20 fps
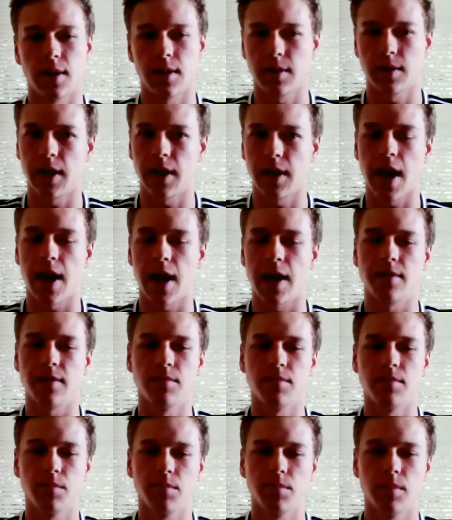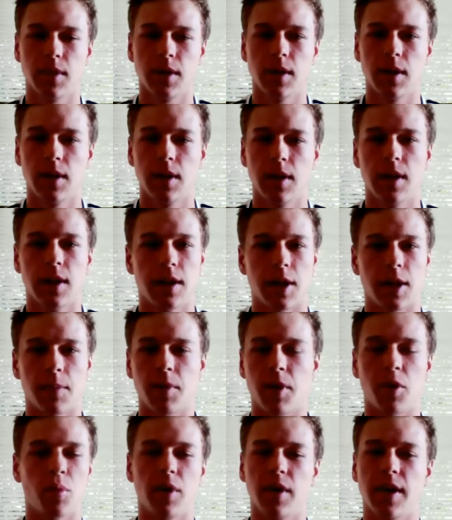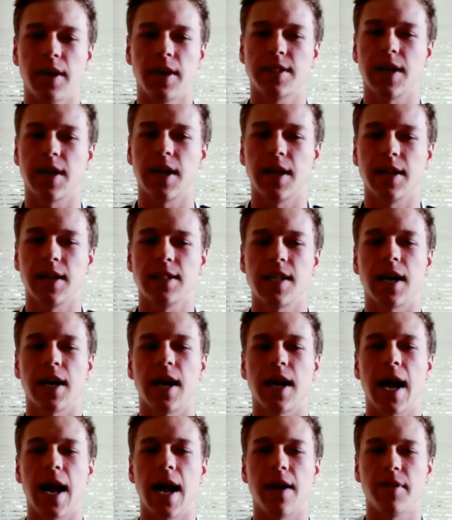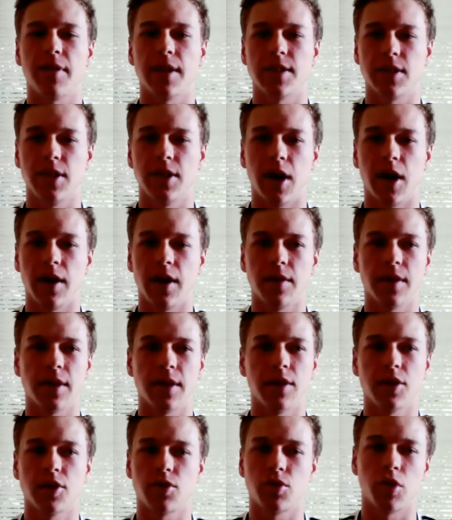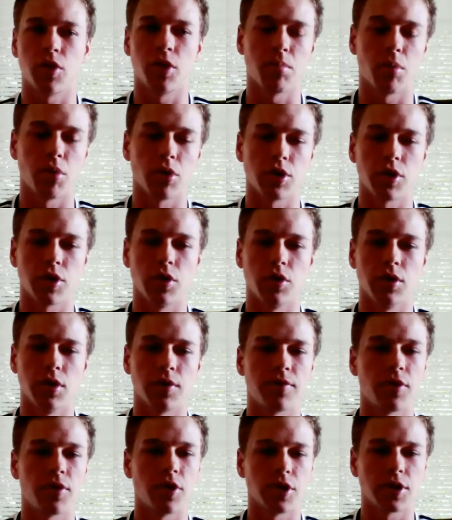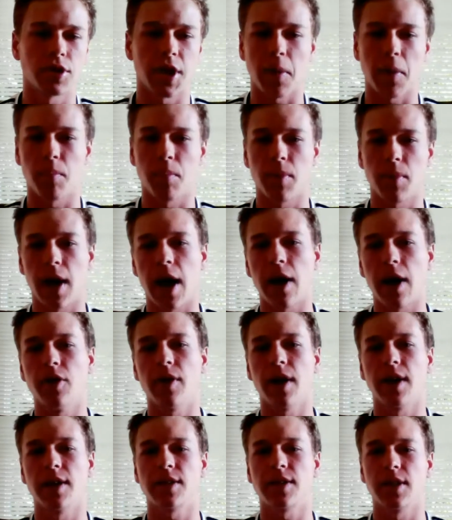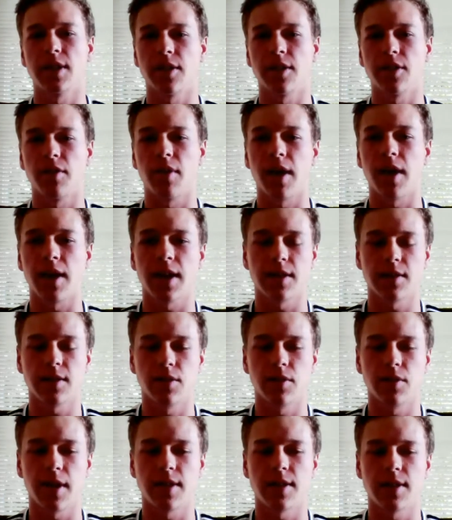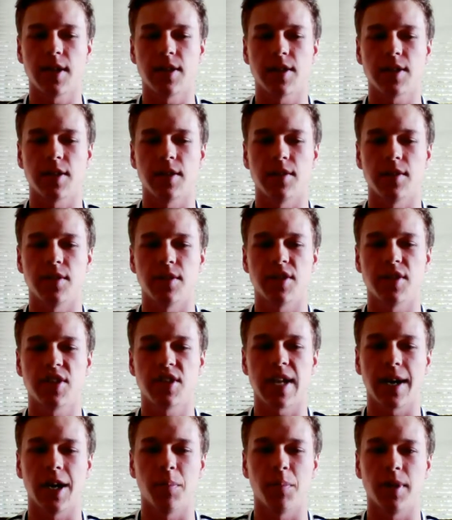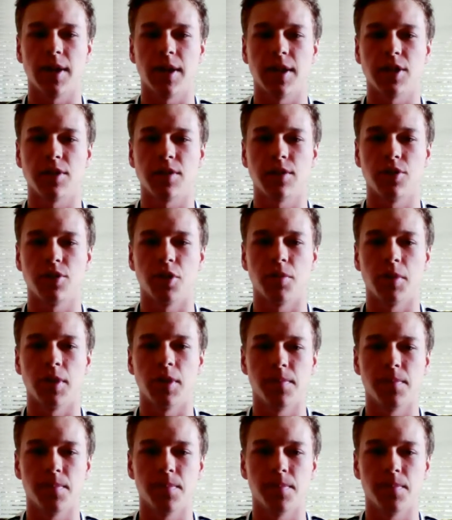They played a really exciting second half against Ghana. They destroyed Portugal in their first game. How do you guys think the United States can stack up against Germany?